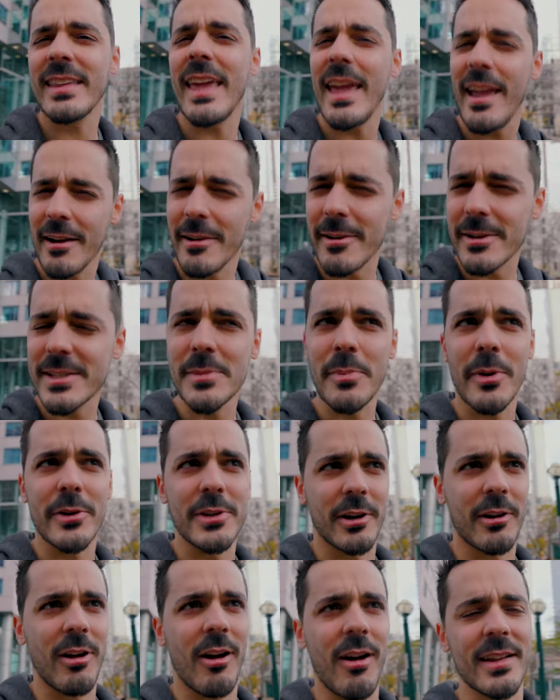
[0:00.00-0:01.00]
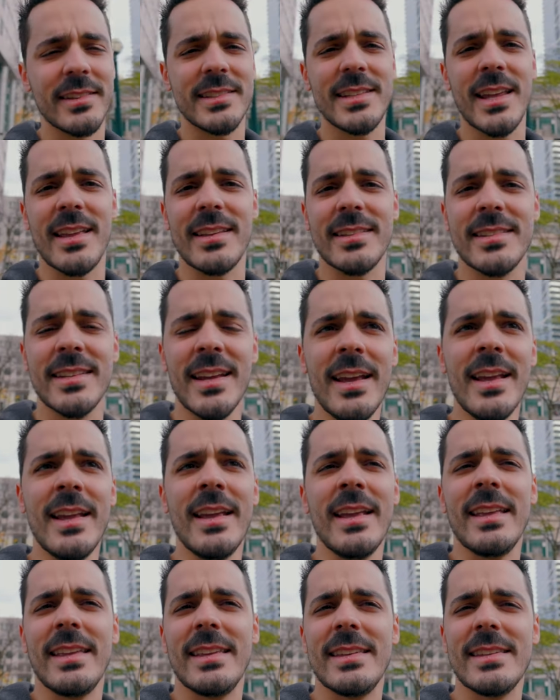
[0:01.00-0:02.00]
cares about your content
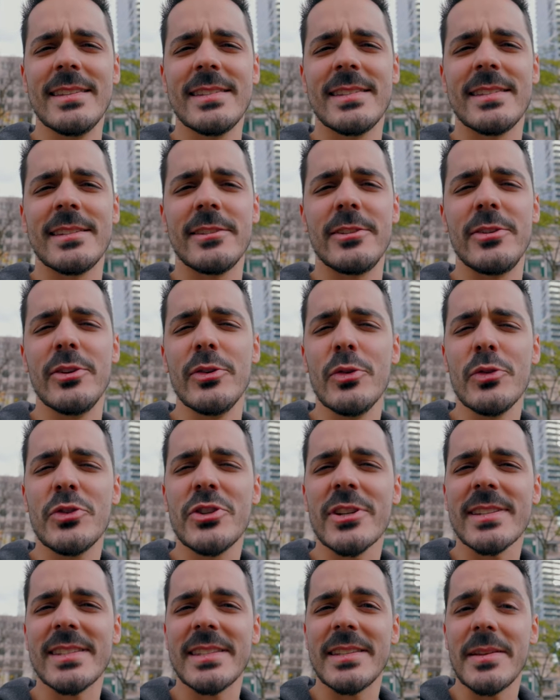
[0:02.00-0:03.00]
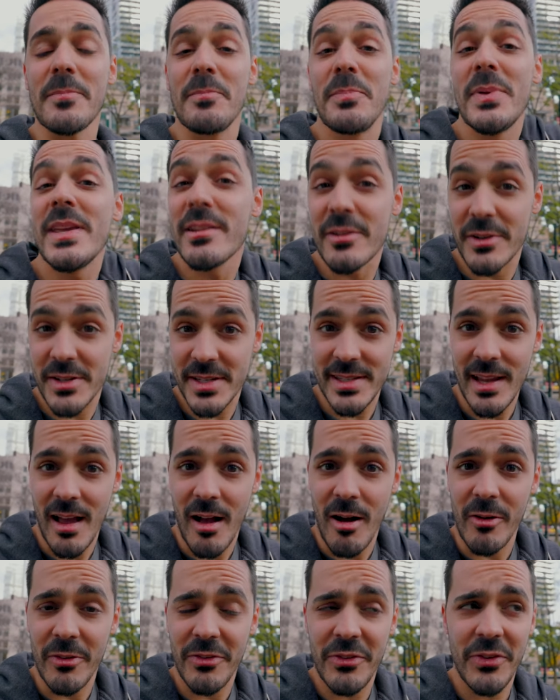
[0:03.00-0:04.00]
is to just be
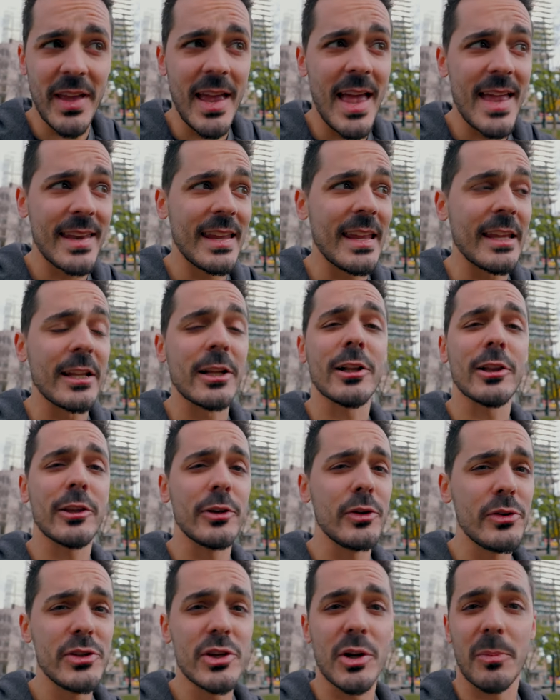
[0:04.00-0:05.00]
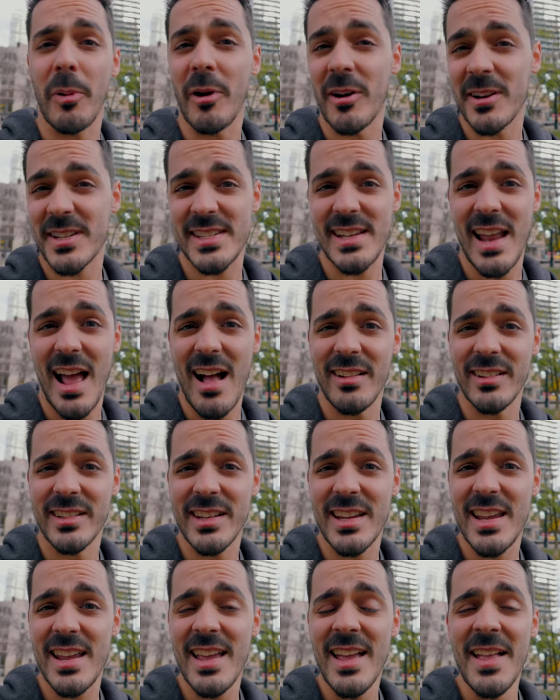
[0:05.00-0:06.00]
yourself and include your
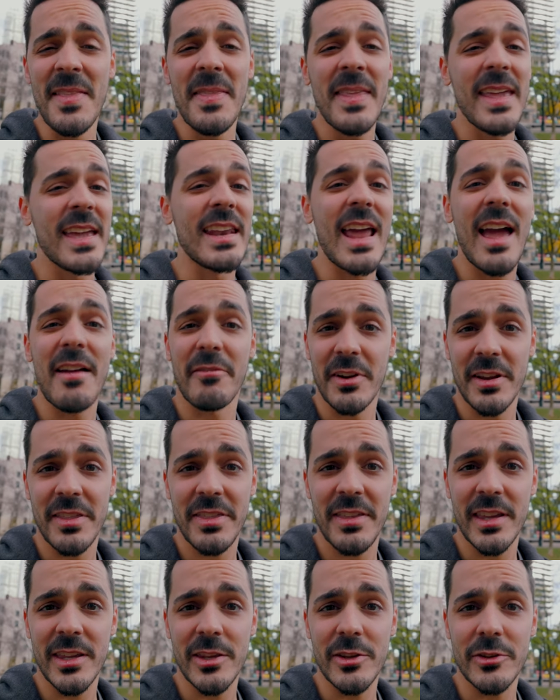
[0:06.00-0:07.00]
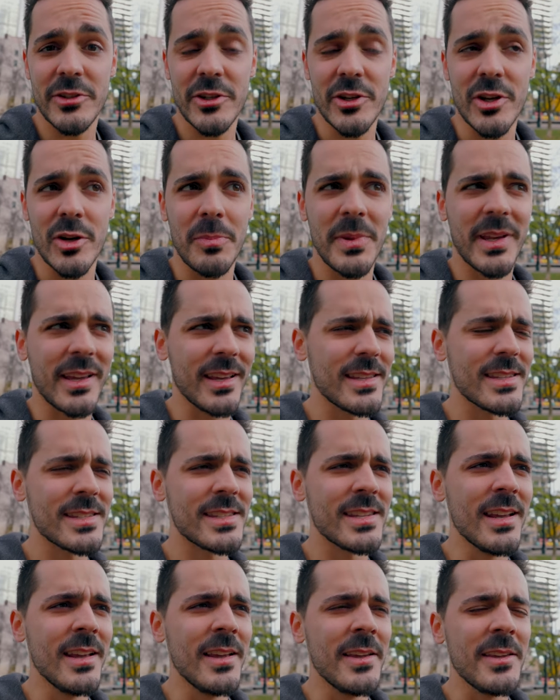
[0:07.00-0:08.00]
personality in everything you do.
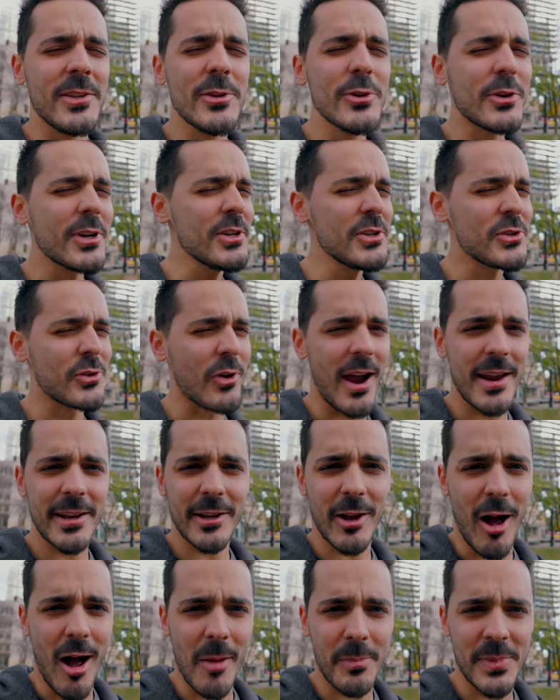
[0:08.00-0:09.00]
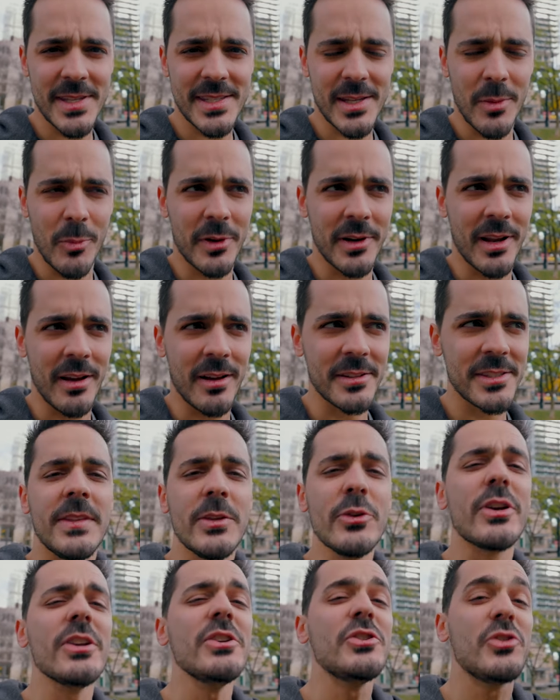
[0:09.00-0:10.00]
Because you can try to copy someone else,
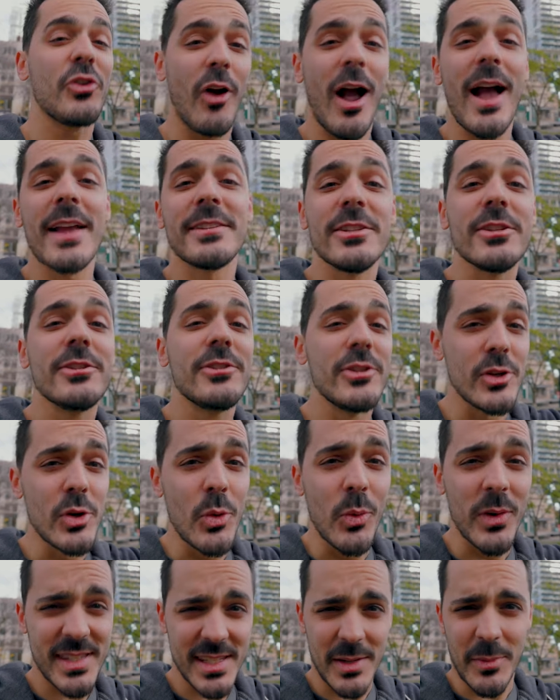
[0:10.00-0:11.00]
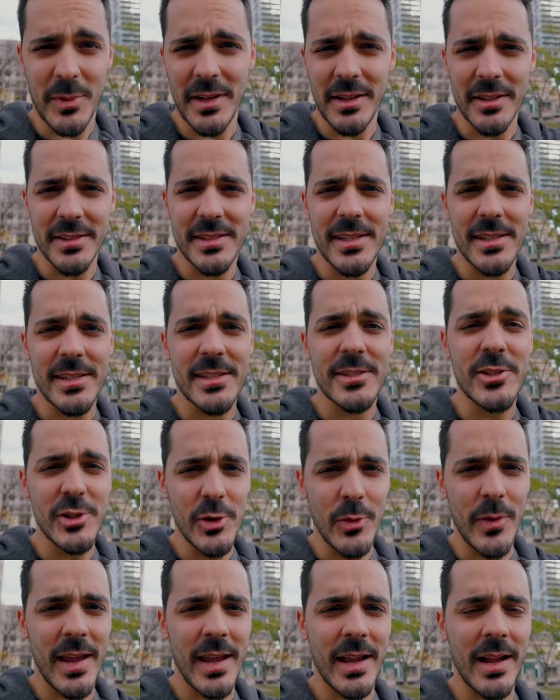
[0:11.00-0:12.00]
you can try to do what someone else is
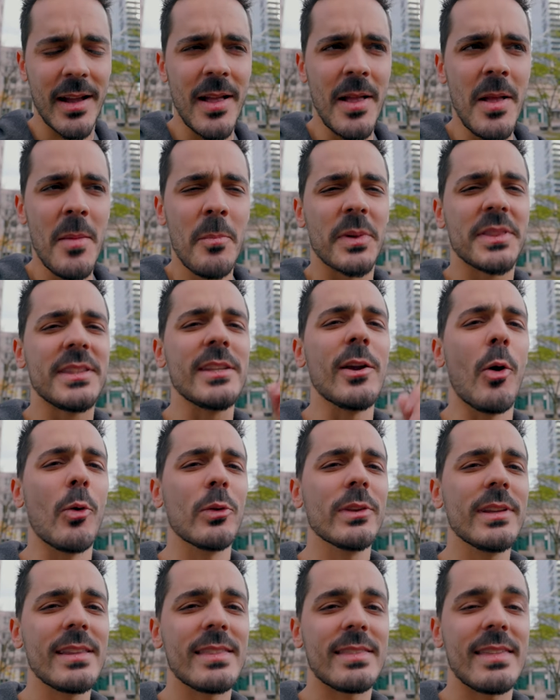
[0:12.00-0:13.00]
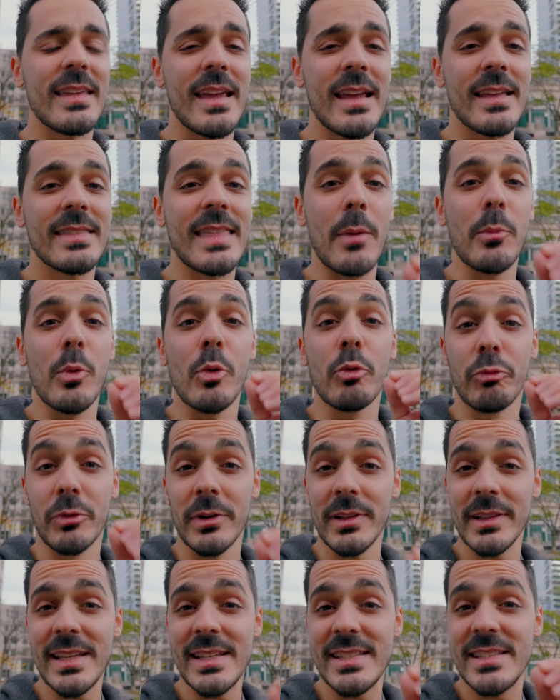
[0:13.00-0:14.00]
doing, but the only thing that will
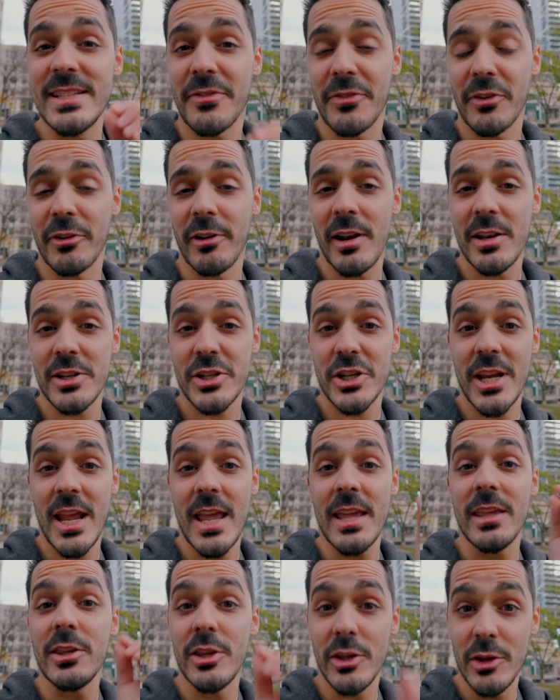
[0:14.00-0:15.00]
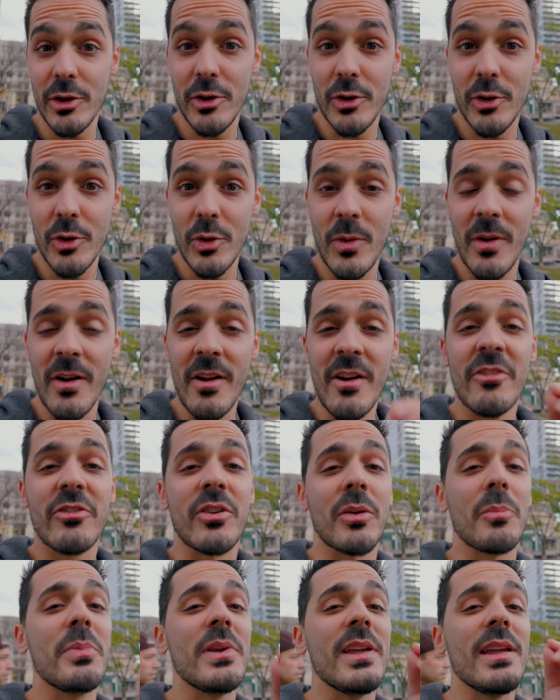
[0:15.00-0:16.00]
really differentiate you
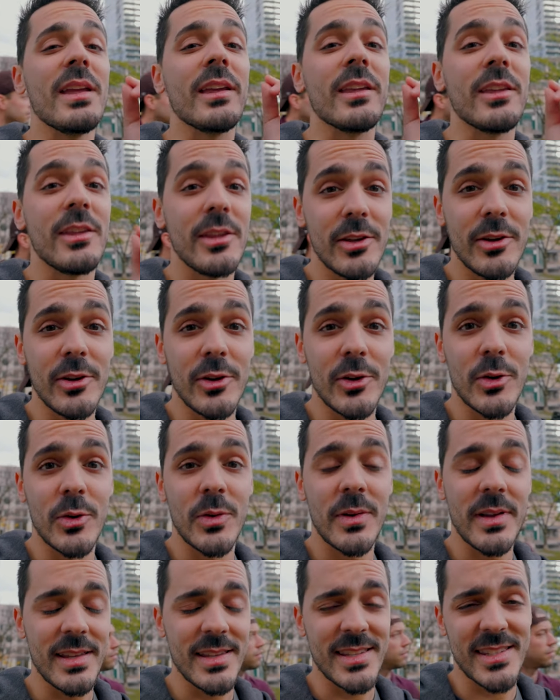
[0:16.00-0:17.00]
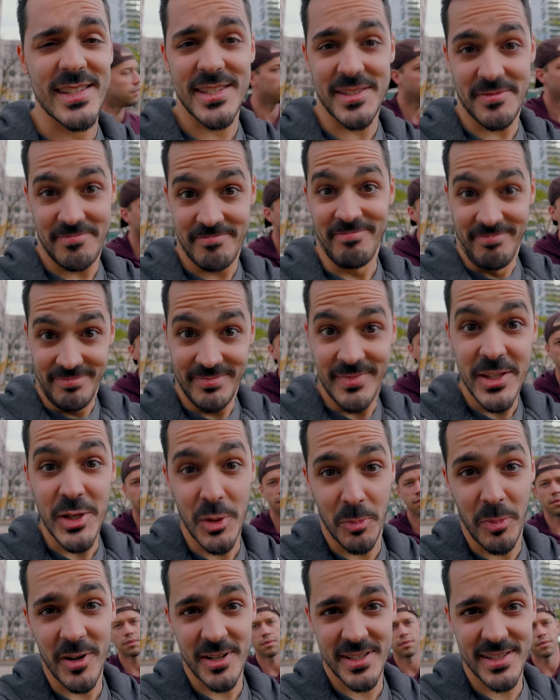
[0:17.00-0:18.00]
from being you is
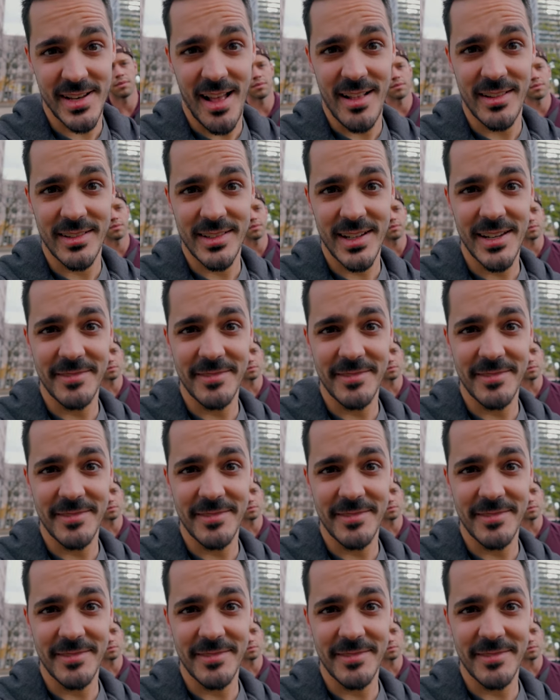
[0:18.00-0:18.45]
your personality.